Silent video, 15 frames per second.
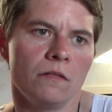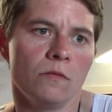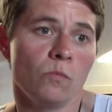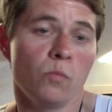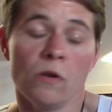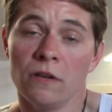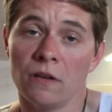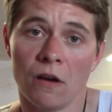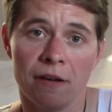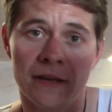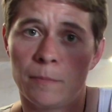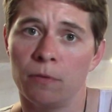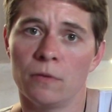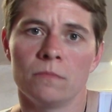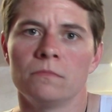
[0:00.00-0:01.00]
weren't high
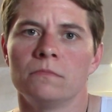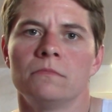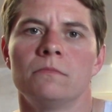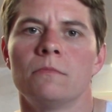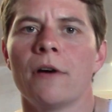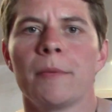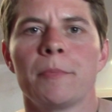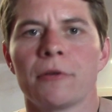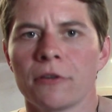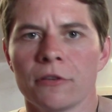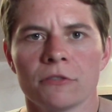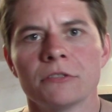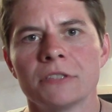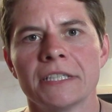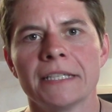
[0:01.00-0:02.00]
up on my
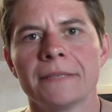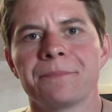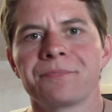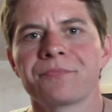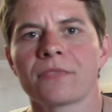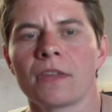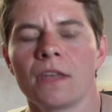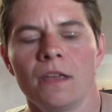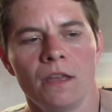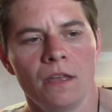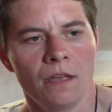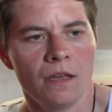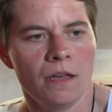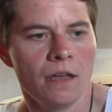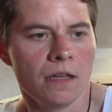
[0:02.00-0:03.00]
priority.
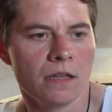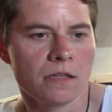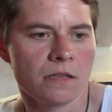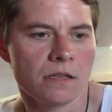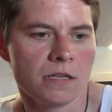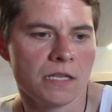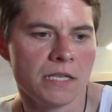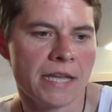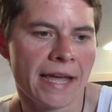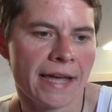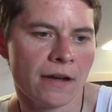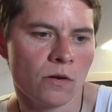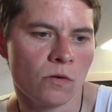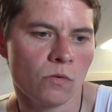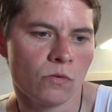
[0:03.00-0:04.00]

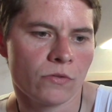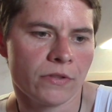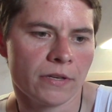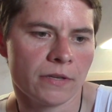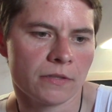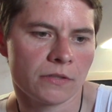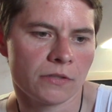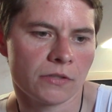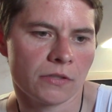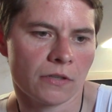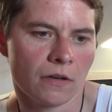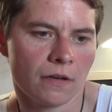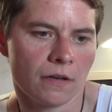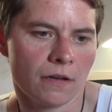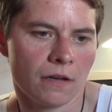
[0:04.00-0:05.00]
Now that
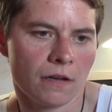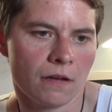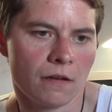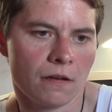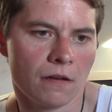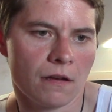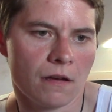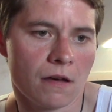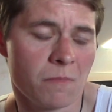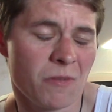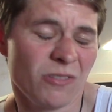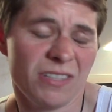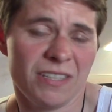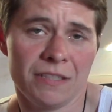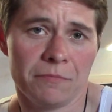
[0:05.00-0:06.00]
I'm
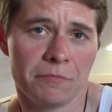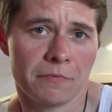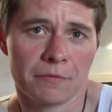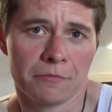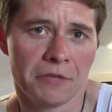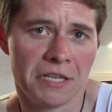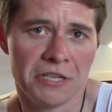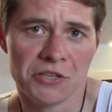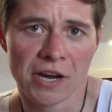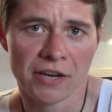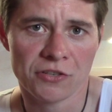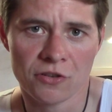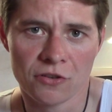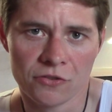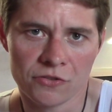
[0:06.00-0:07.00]
only 3
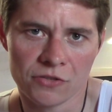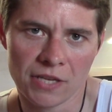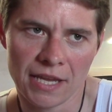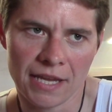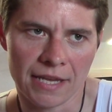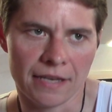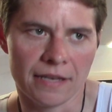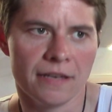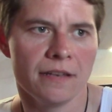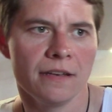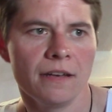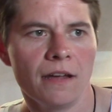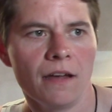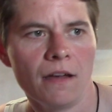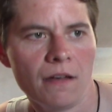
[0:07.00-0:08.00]
injections
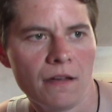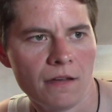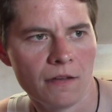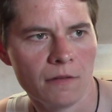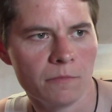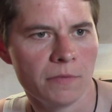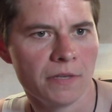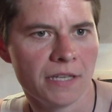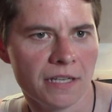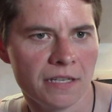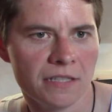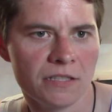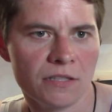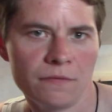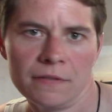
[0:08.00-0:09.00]
in, I'm
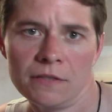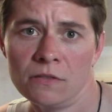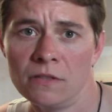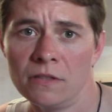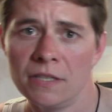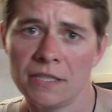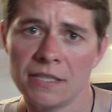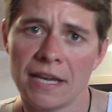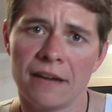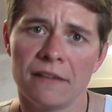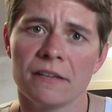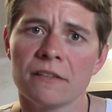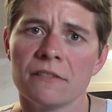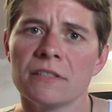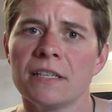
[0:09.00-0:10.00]
beginning to feel that this
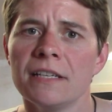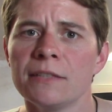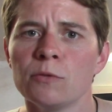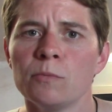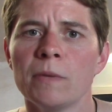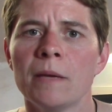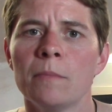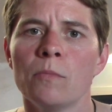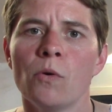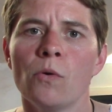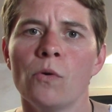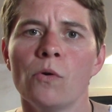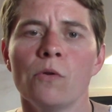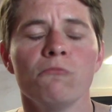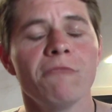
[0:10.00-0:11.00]
area is a little bit
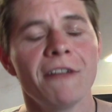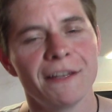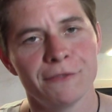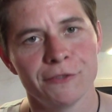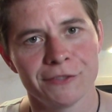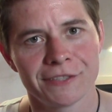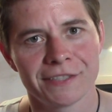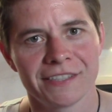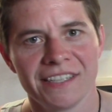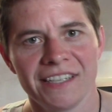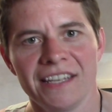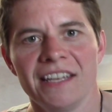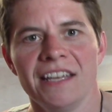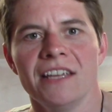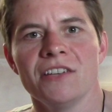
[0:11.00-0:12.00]
more relevant.
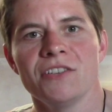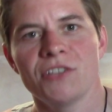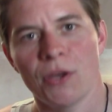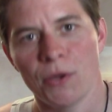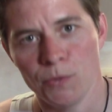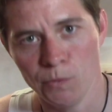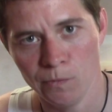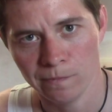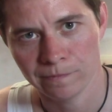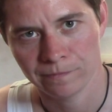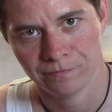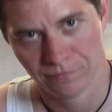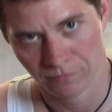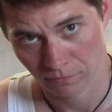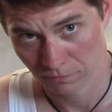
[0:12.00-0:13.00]
So,
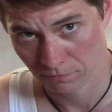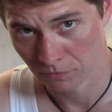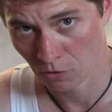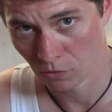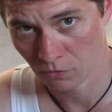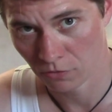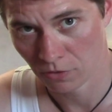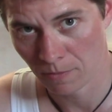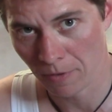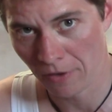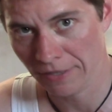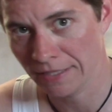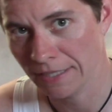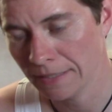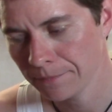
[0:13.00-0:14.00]
onto the
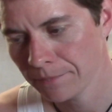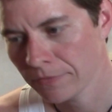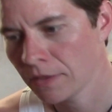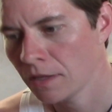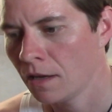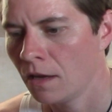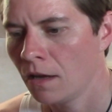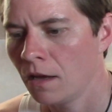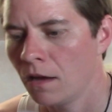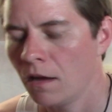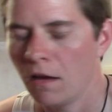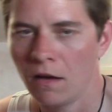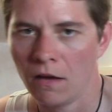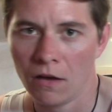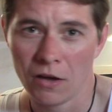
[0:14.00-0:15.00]
binding.
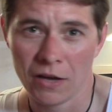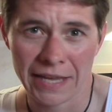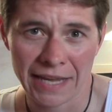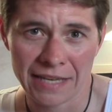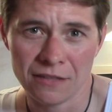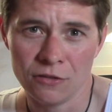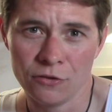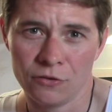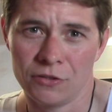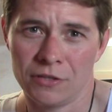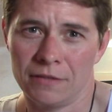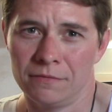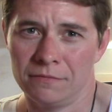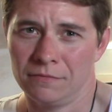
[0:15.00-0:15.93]
I had looked